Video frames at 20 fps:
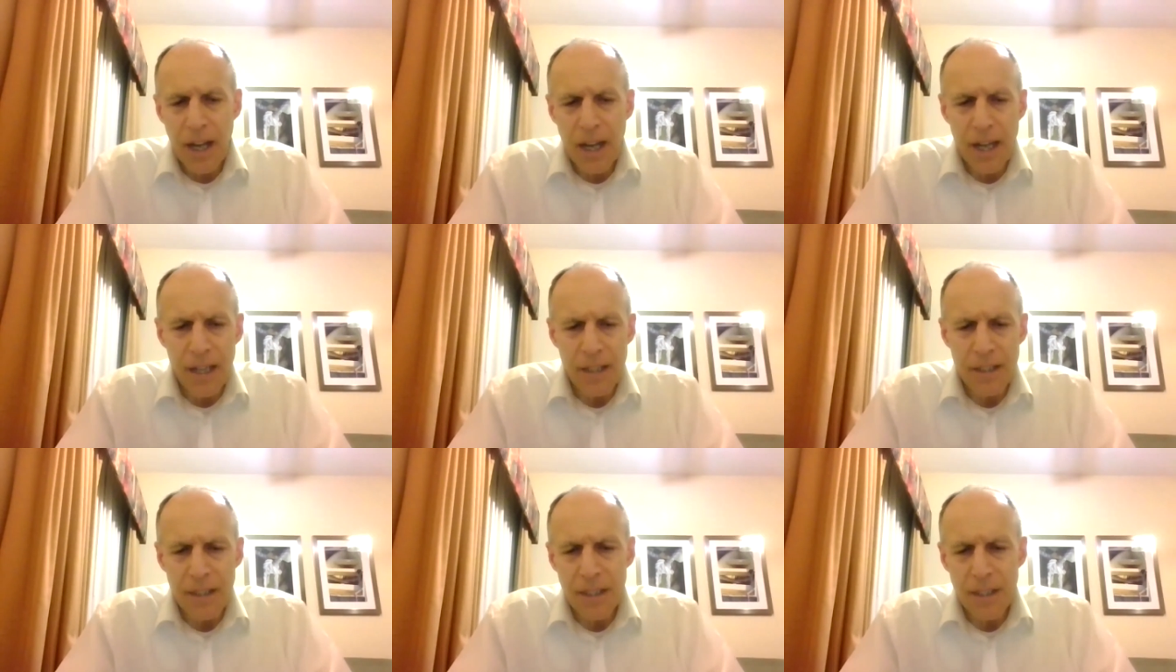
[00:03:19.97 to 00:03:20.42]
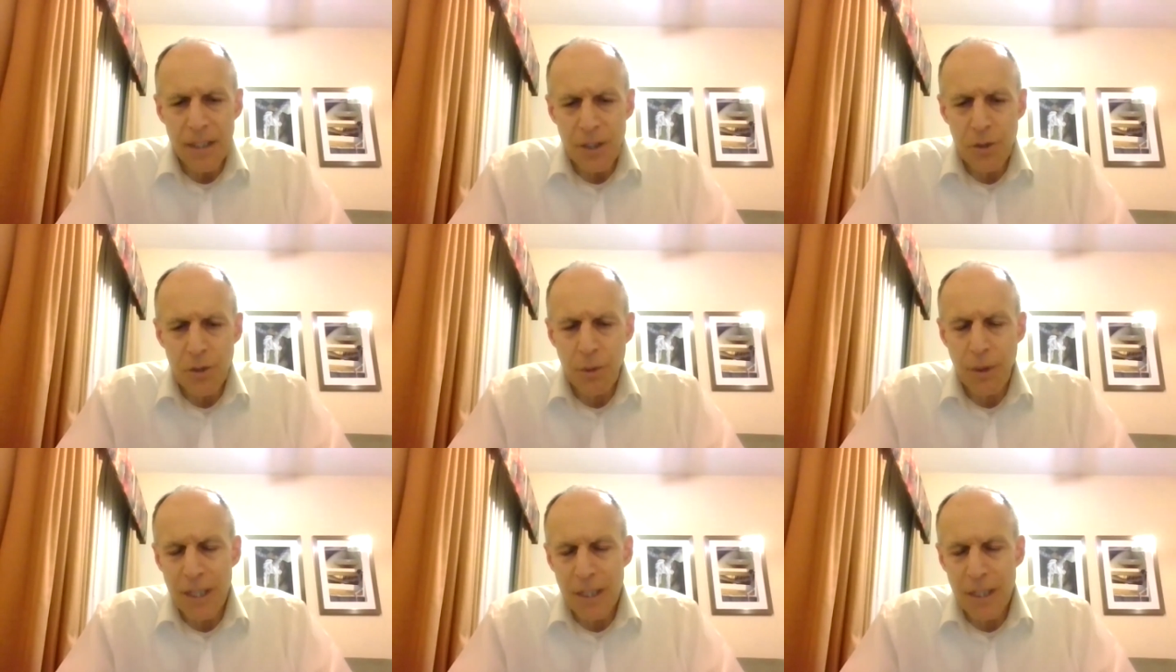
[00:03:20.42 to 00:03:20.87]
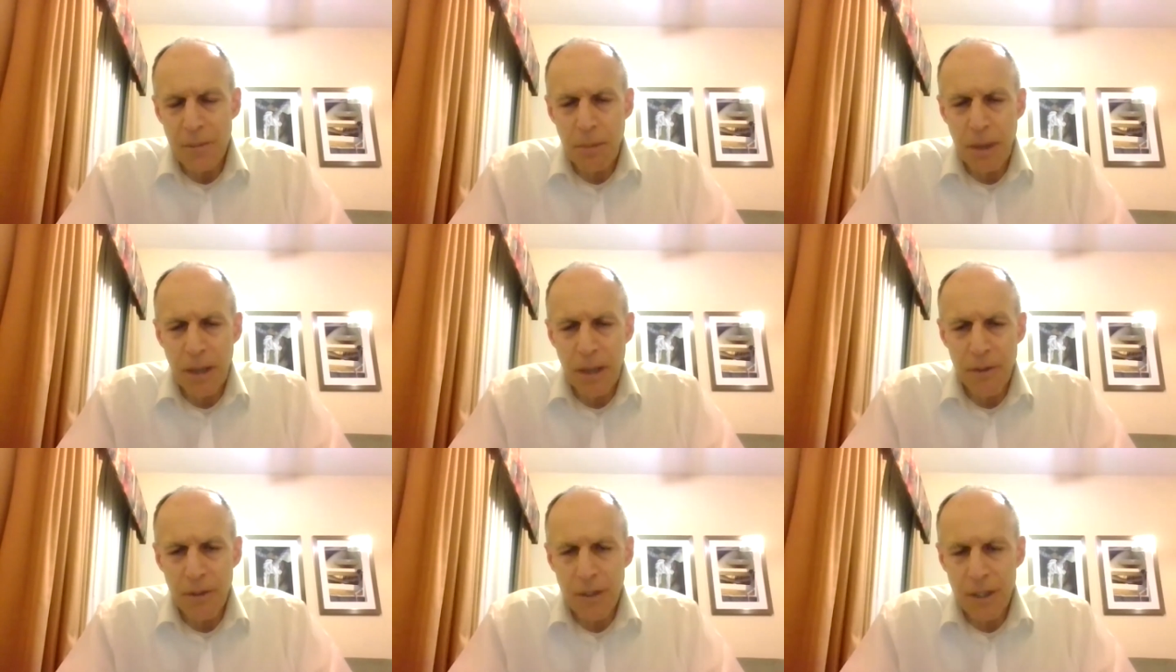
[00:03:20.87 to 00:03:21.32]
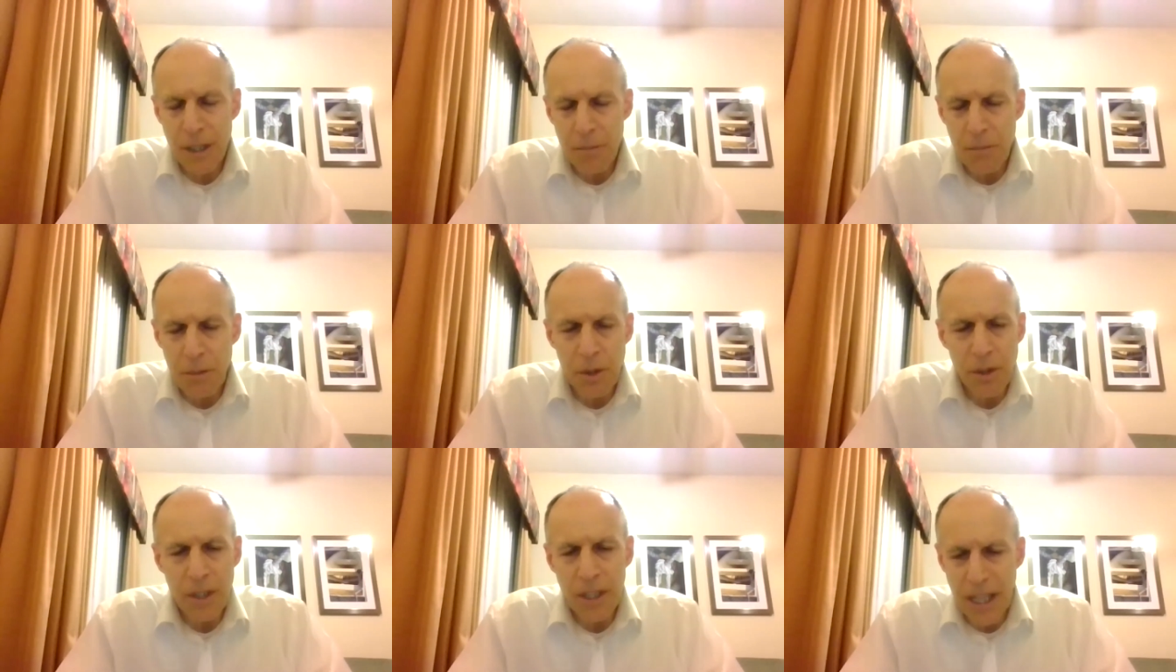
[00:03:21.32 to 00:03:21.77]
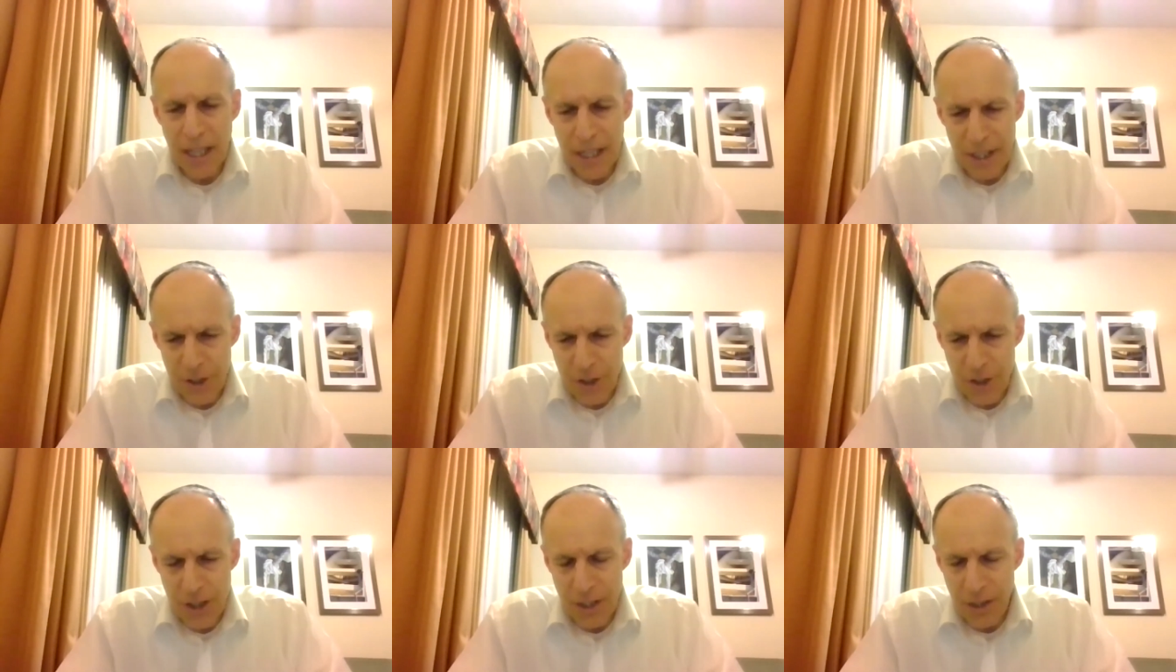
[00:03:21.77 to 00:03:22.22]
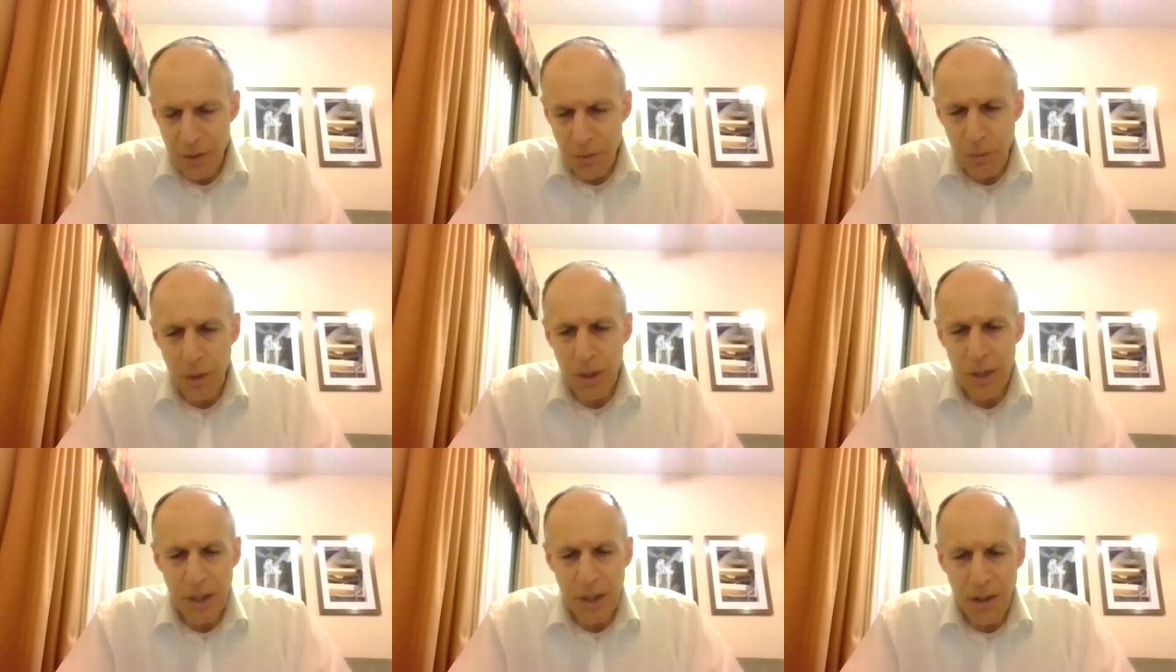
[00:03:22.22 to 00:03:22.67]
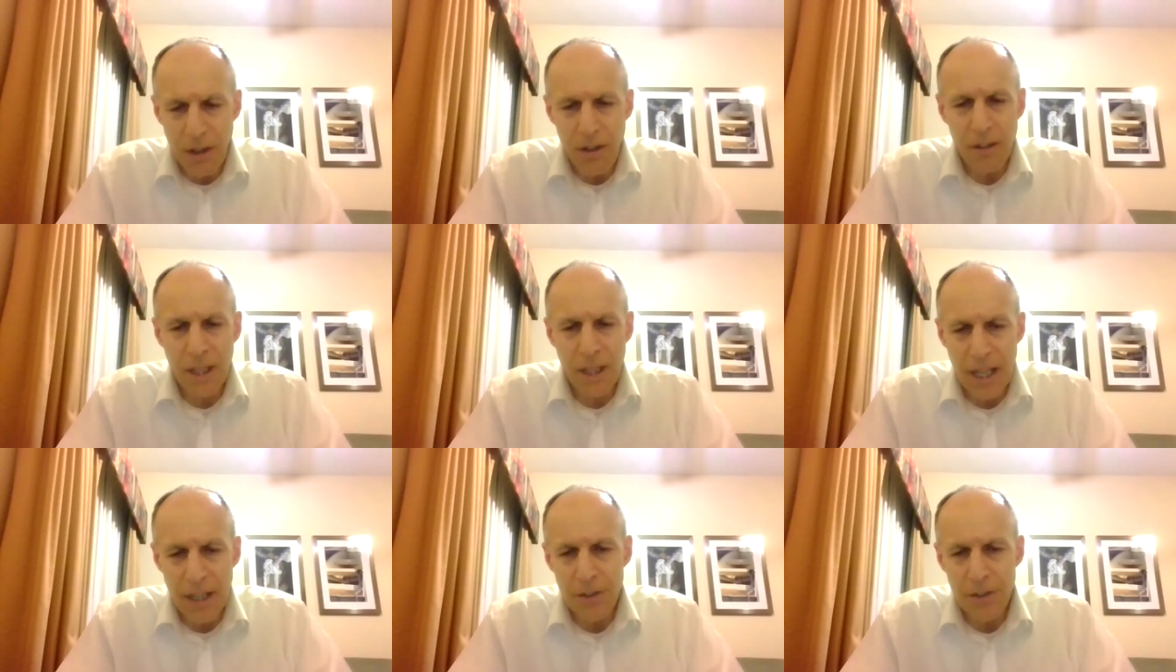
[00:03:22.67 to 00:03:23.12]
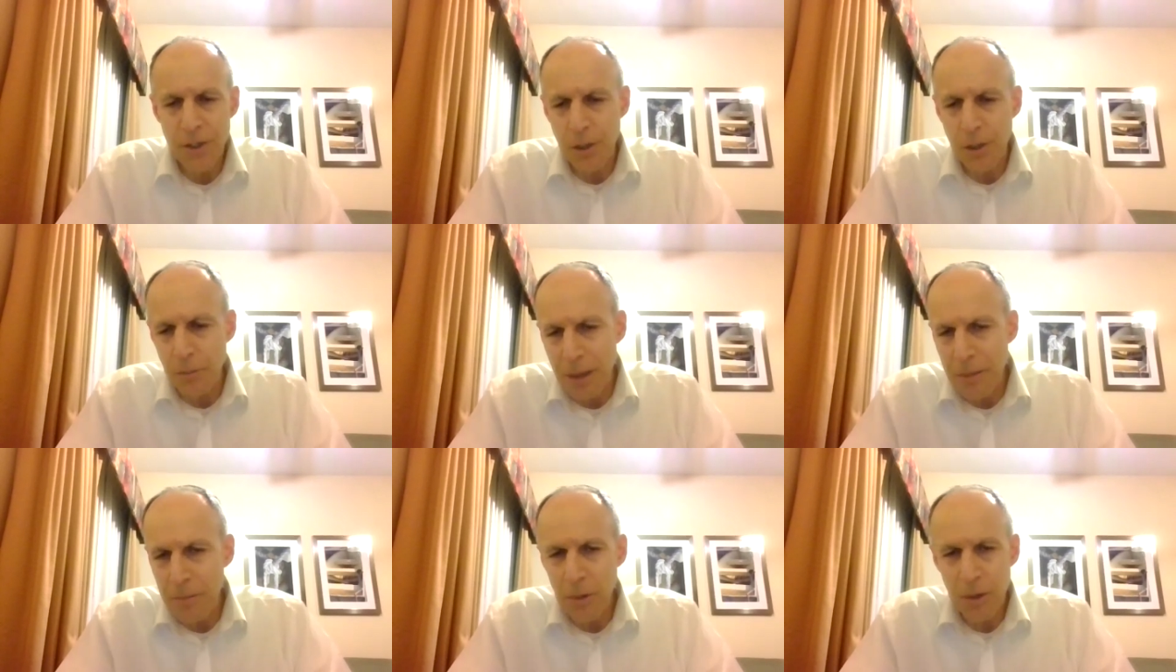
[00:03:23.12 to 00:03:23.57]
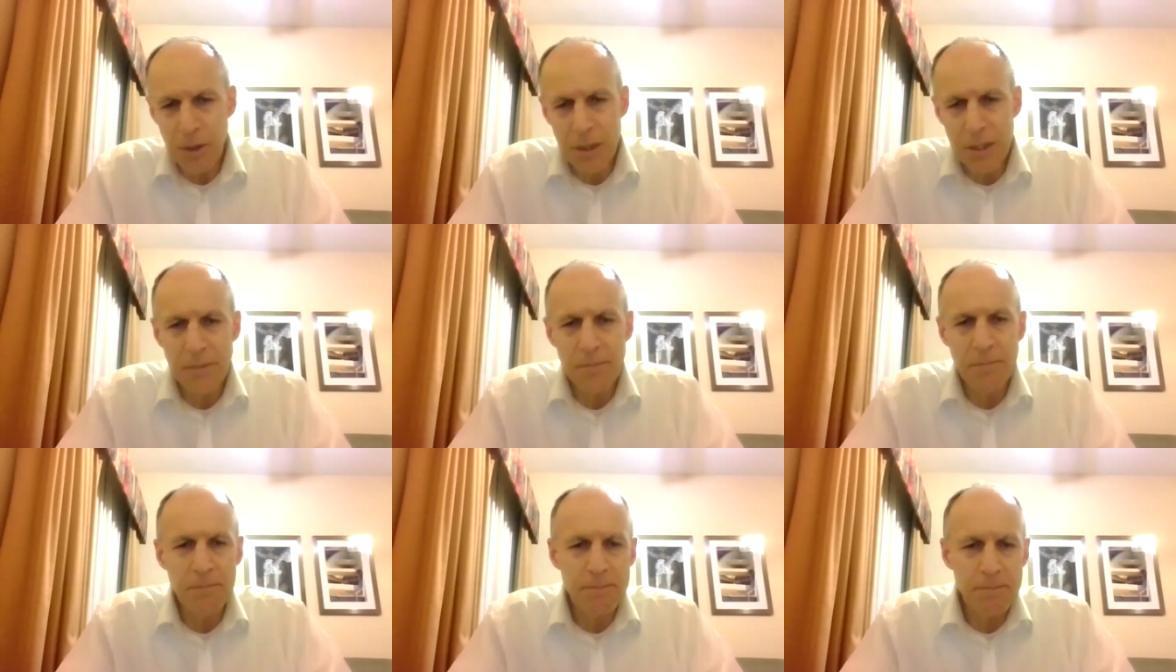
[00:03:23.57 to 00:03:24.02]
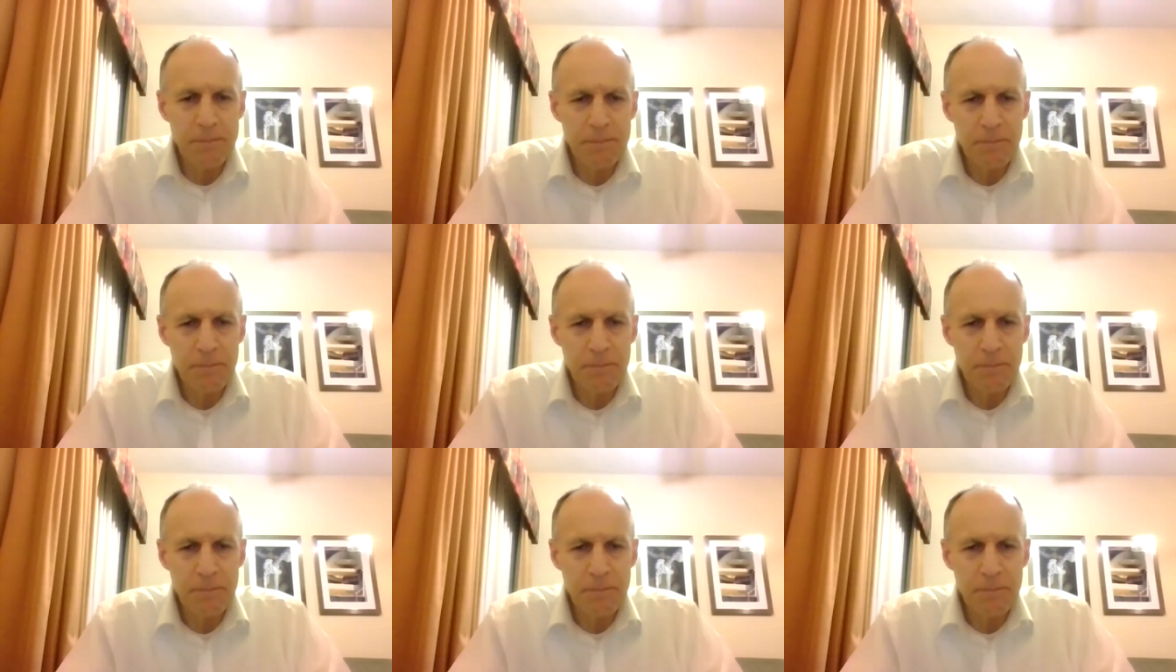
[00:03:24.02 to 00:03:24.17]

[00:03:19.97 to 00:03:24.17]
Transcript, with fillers: and transparent communication with all council members.